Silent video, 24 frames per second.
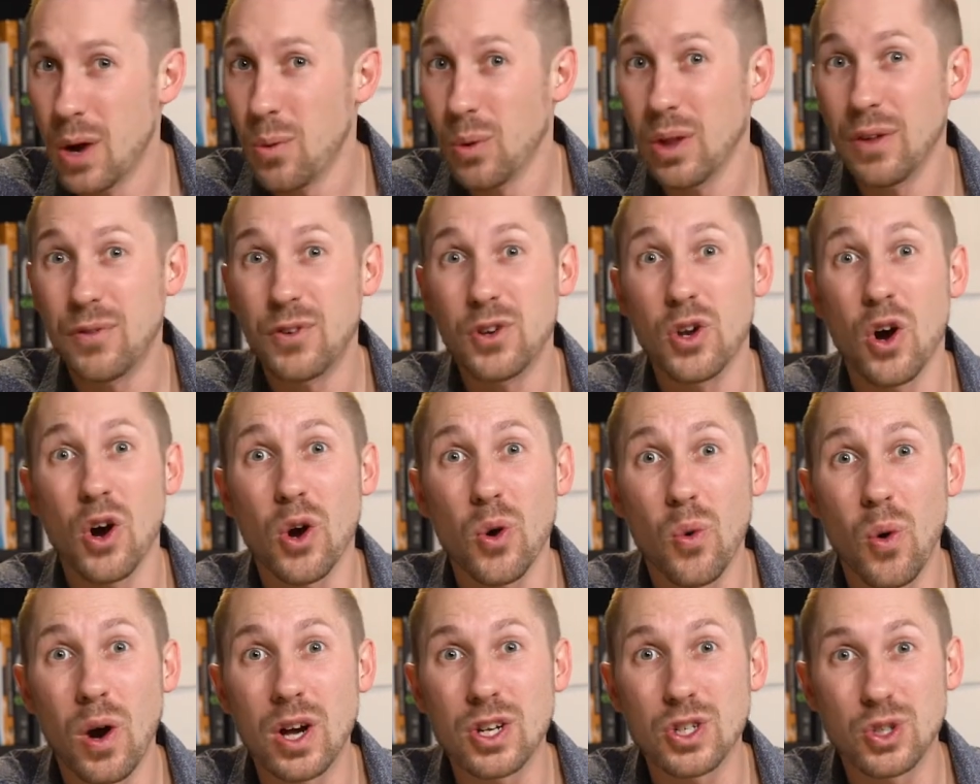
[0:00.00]
Well, if you're not
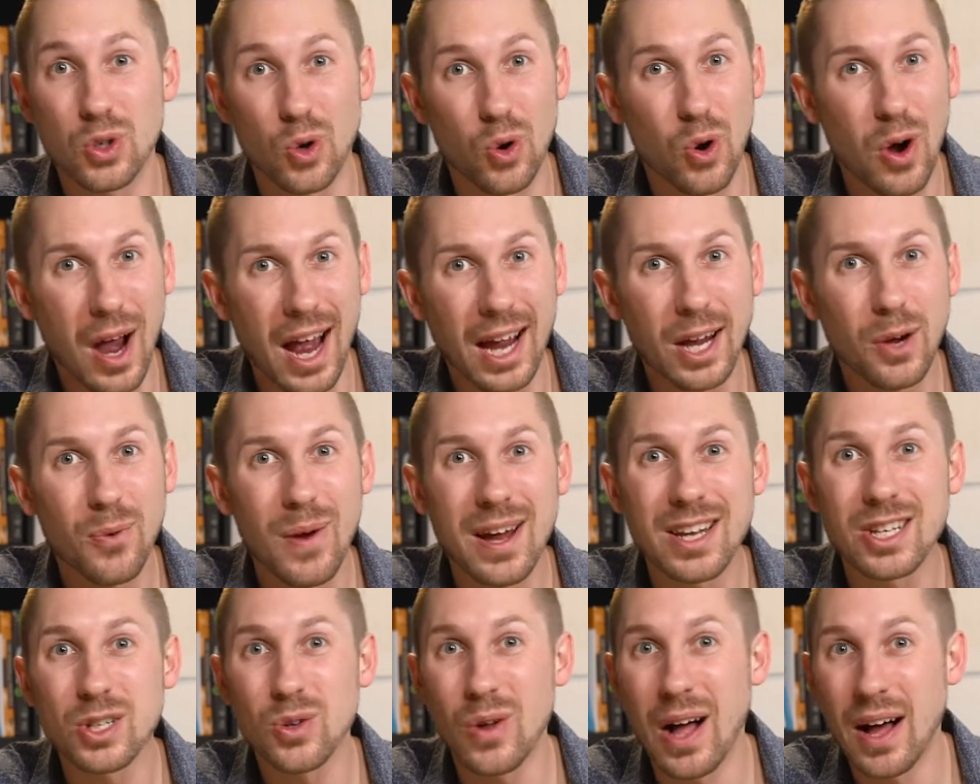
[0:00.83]
quite sure, hang
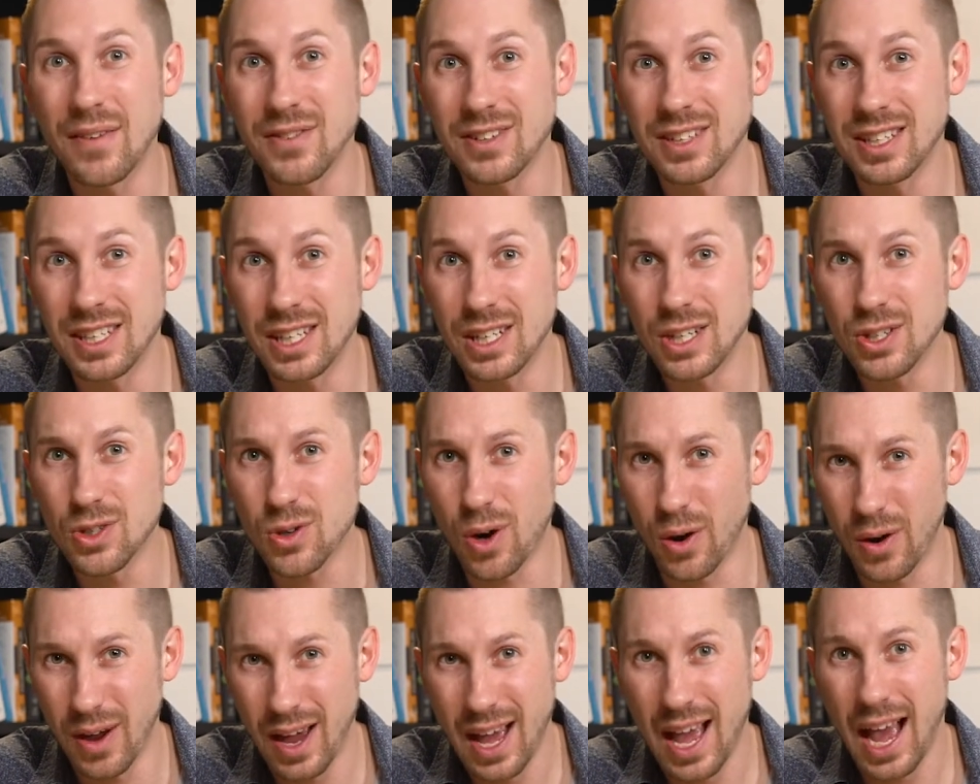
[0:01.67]
around till after the
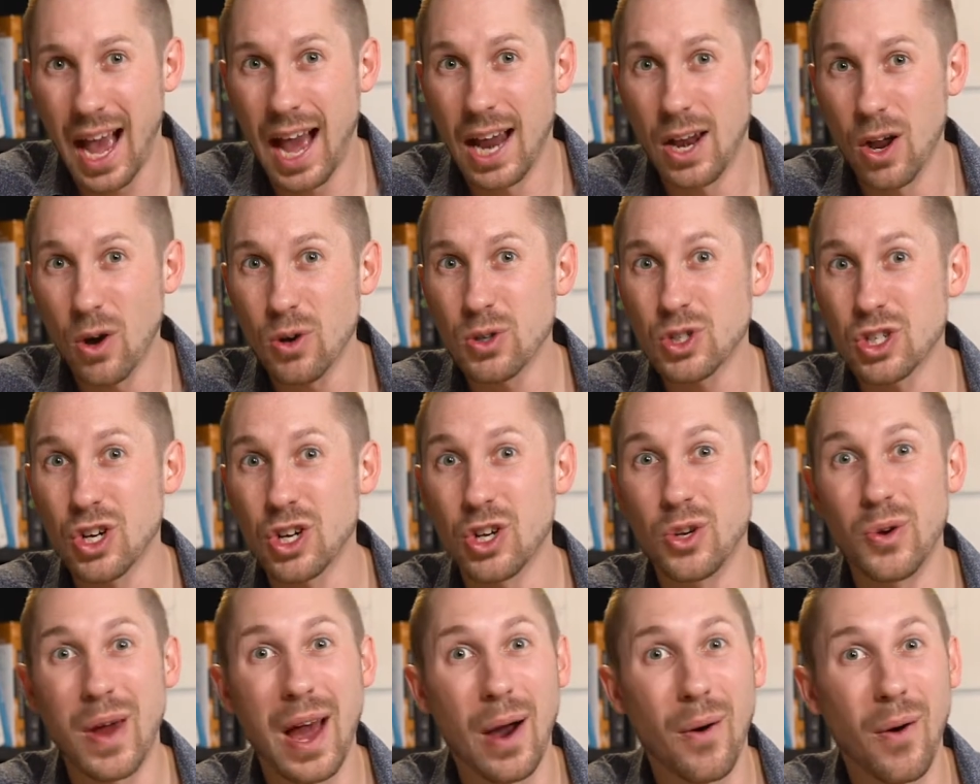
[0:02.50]
intro and I'll show
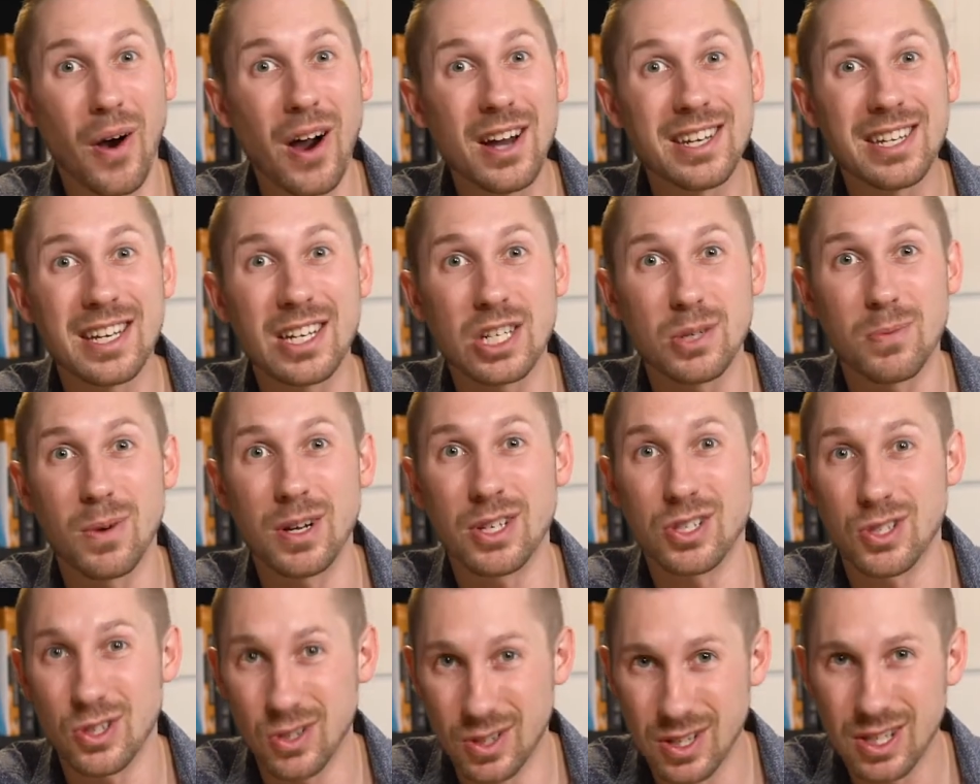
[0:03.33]
you how I teach my
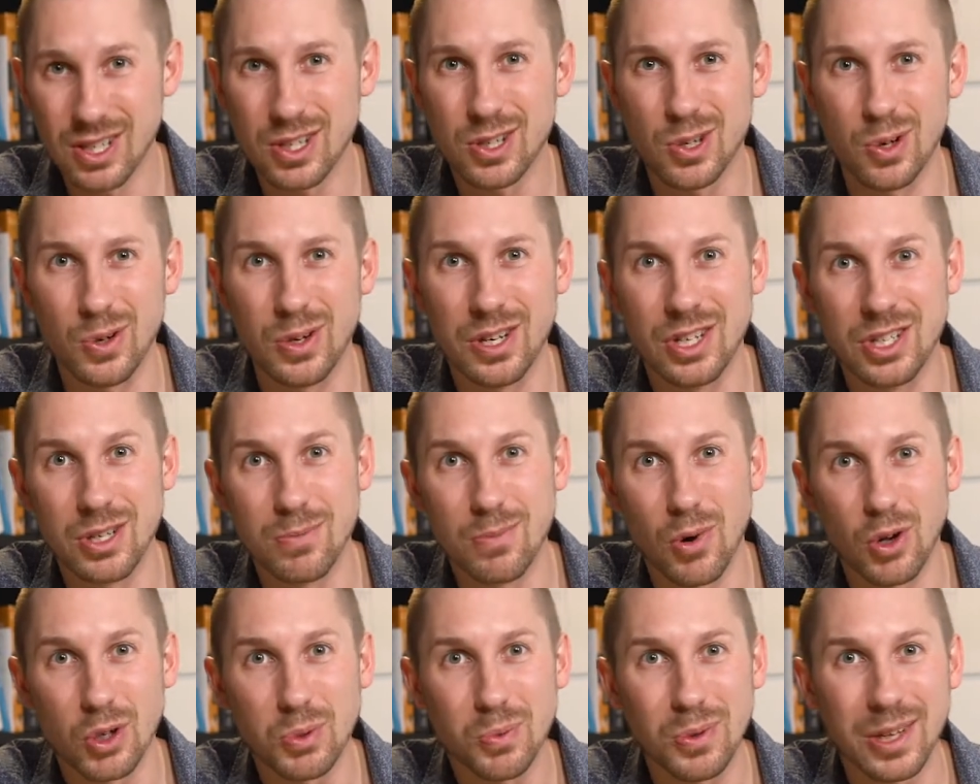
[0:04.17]
students two-digit
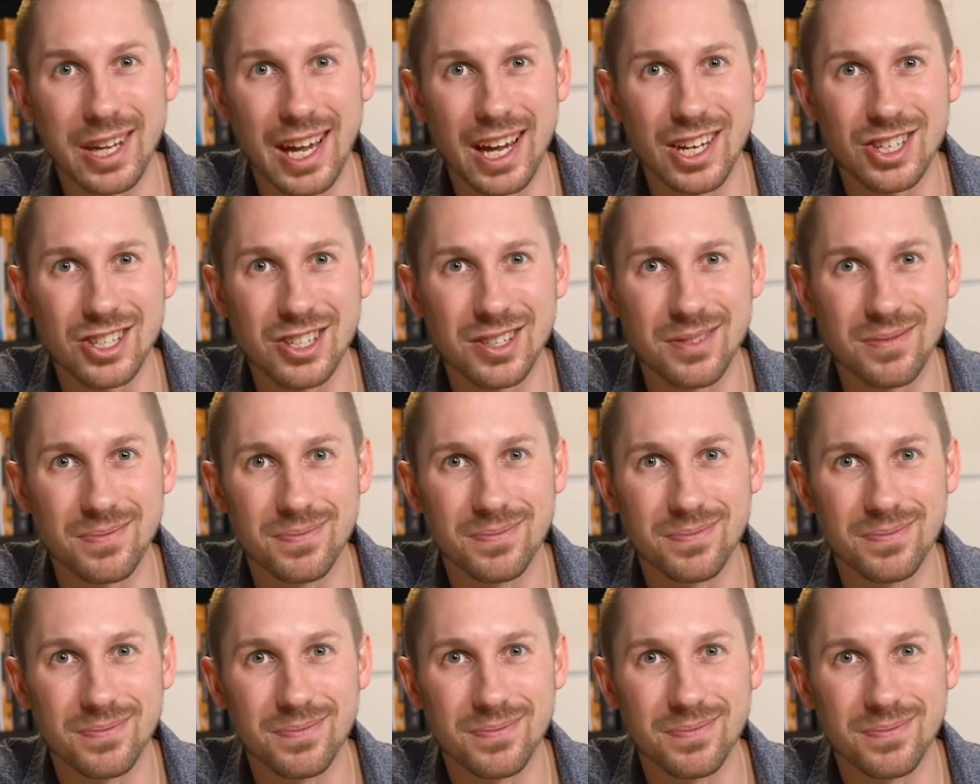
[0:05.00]
multiplication.